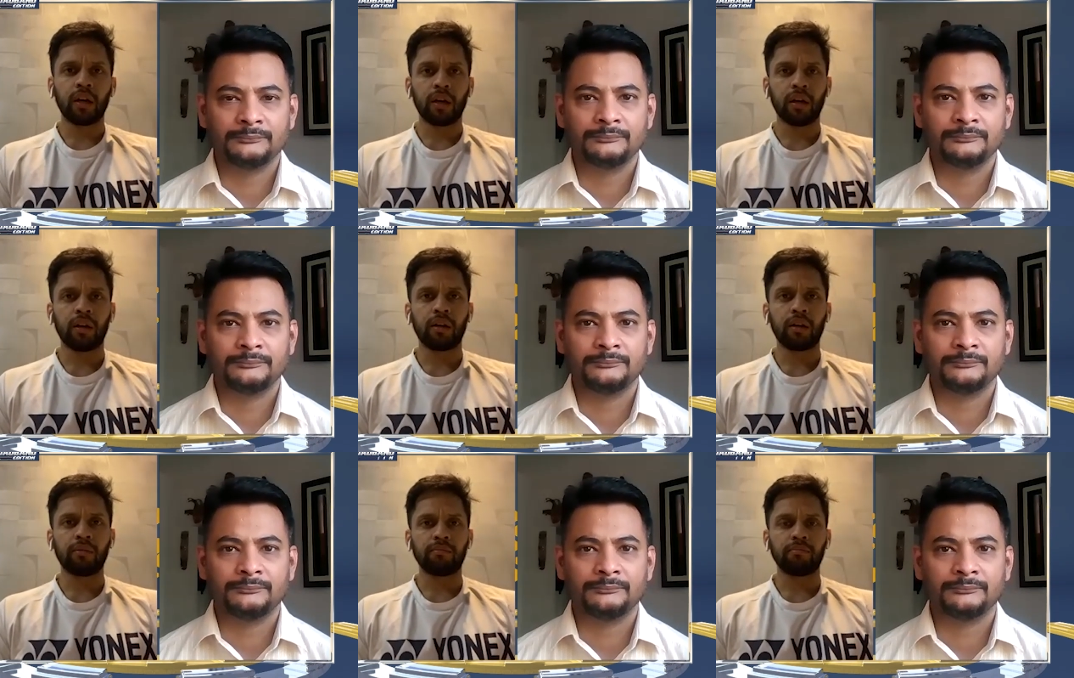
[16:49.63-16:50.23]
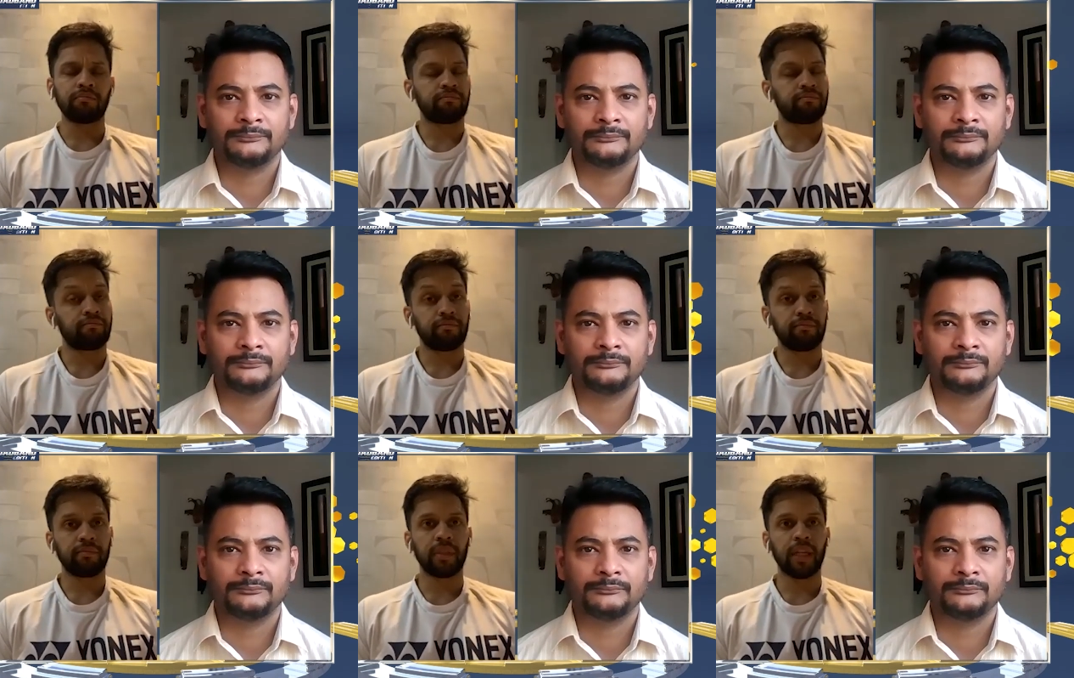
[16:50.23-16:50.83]
Speaker 1: um,
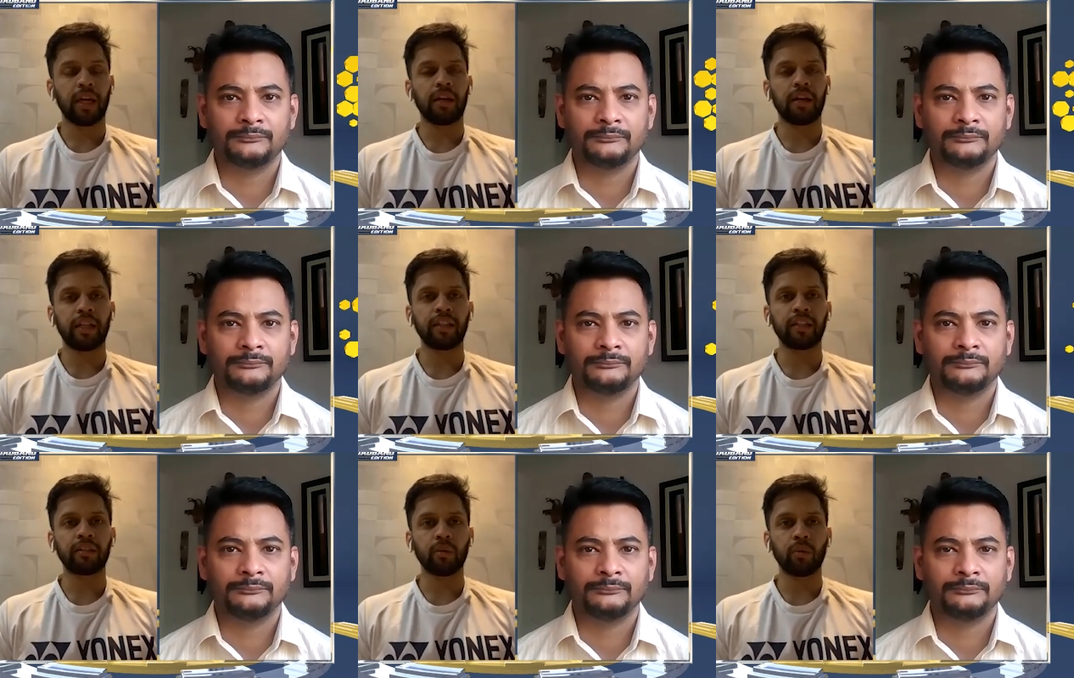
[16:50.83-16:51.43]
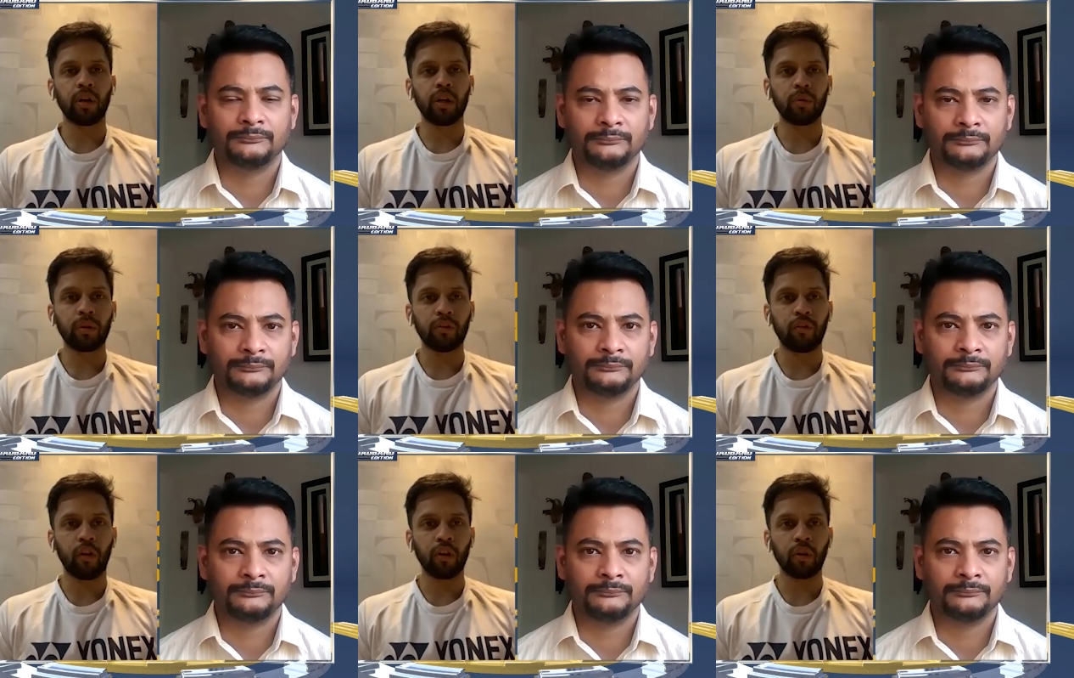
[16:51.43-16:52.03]
yeah i think the world
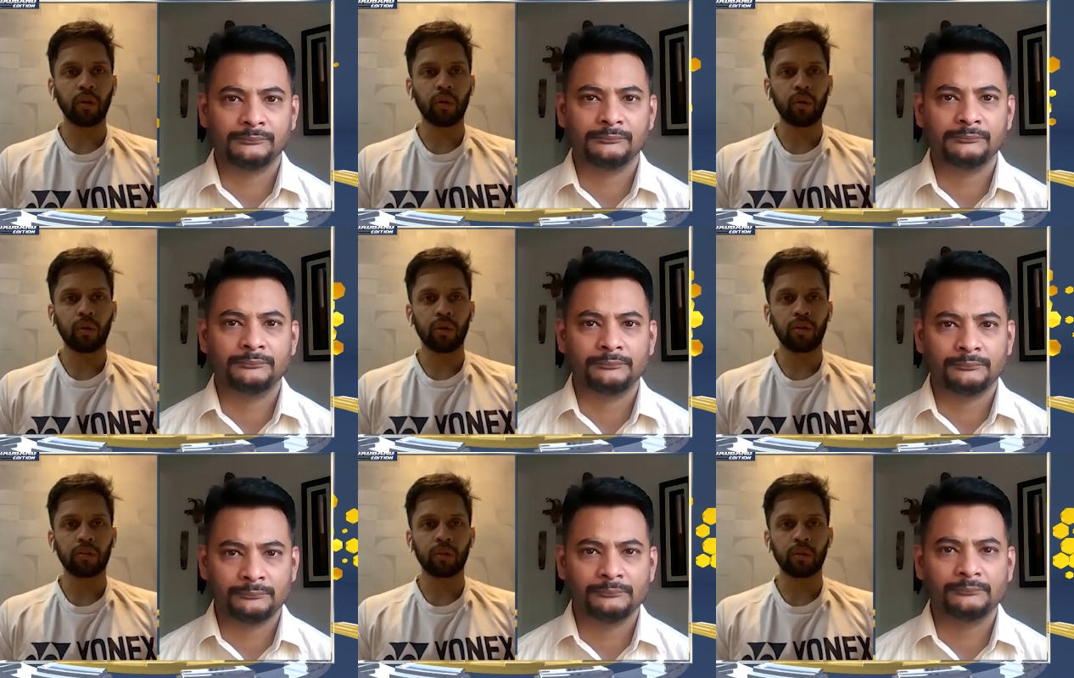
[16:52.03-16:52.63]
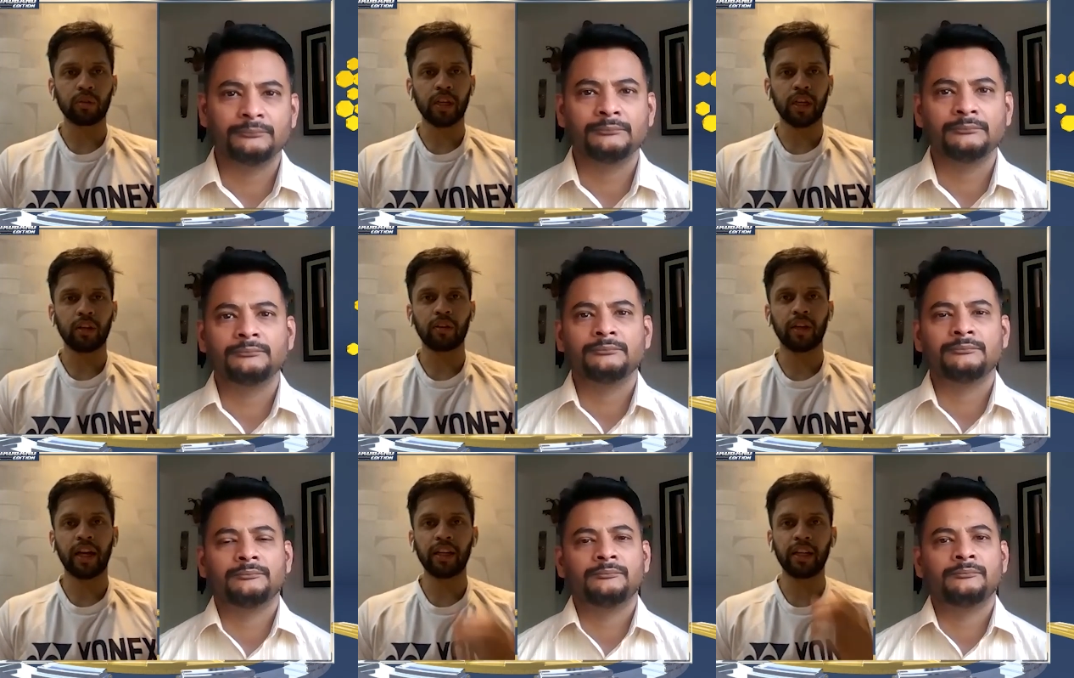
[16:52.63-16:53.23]
will follow those
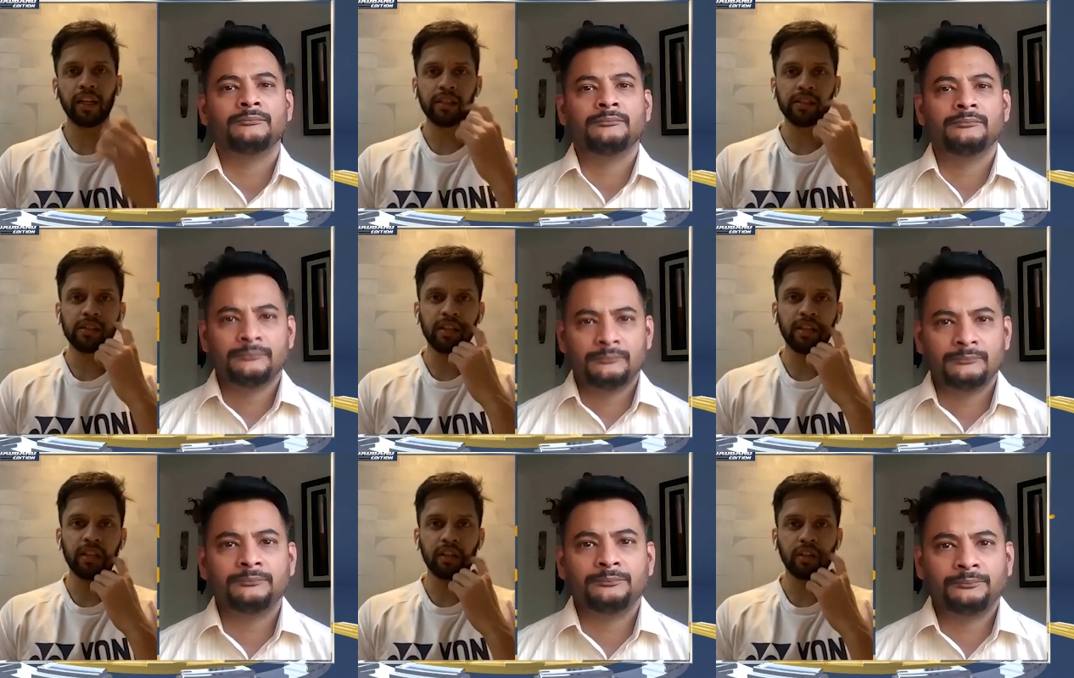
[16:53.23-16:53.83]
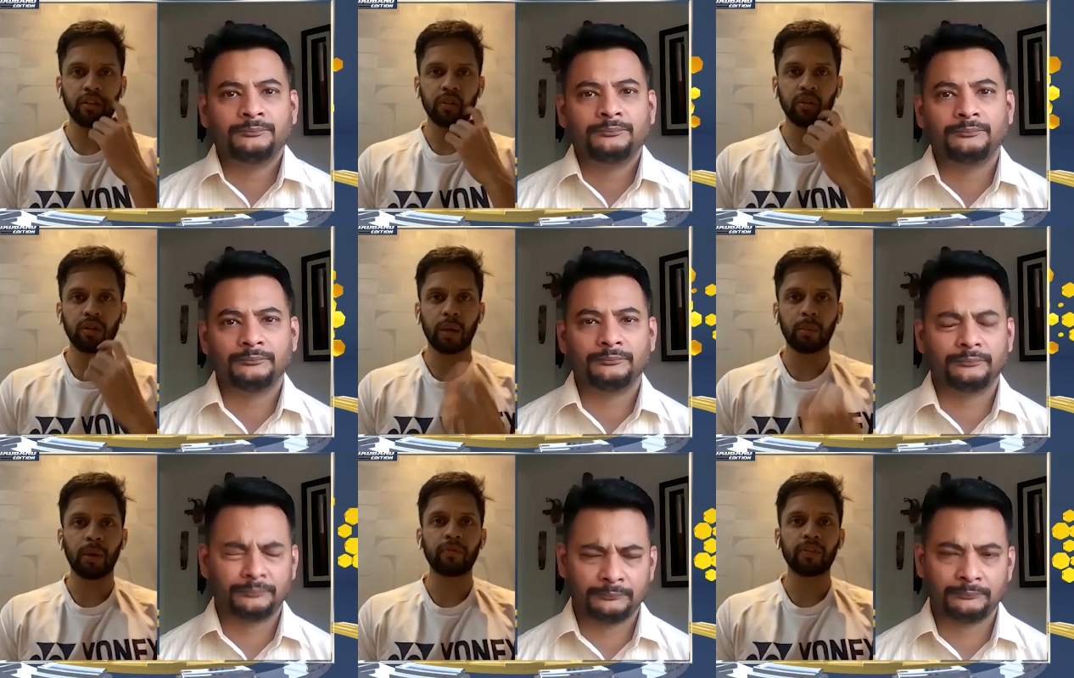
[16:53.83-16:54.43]
kind of guidelines and you
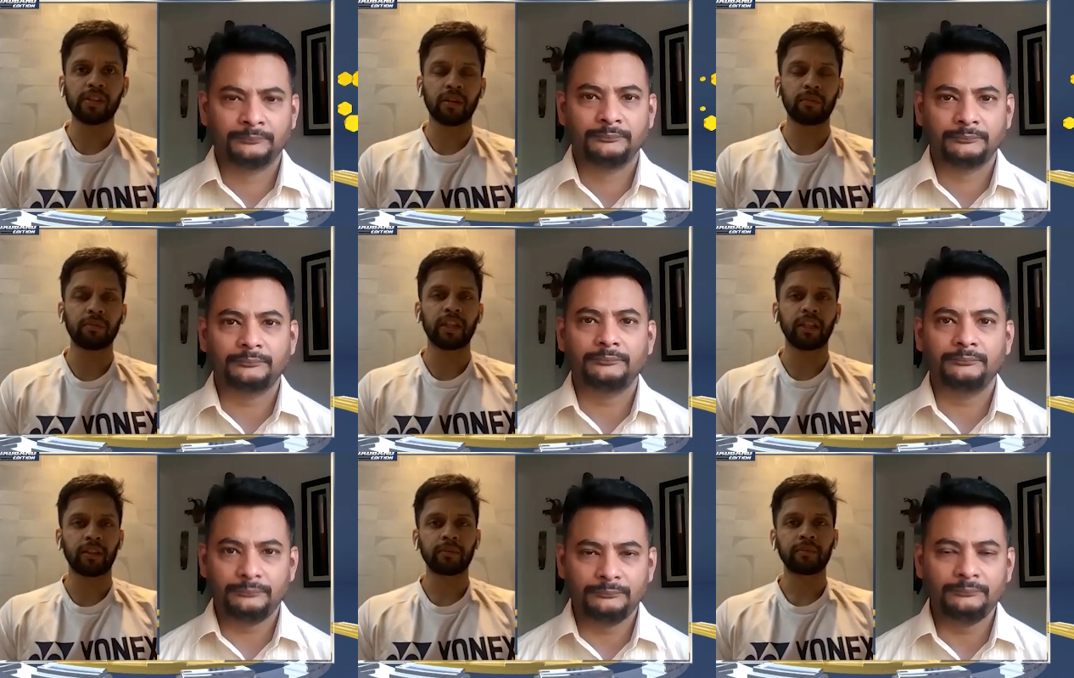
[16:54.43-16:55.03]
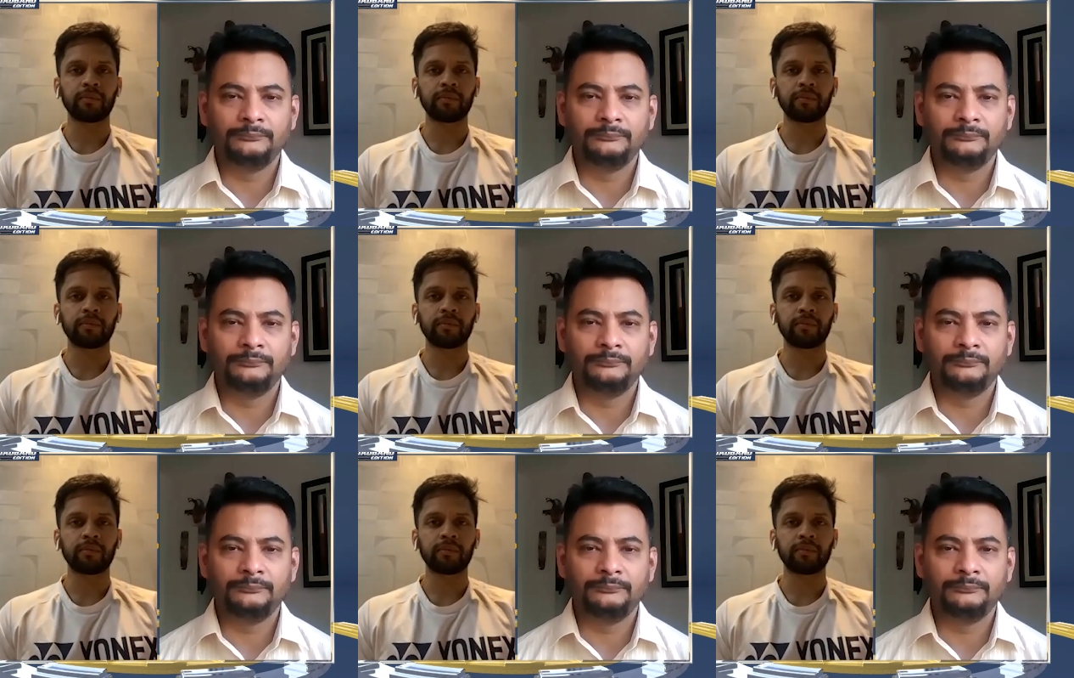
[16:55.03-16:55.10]
know come up with something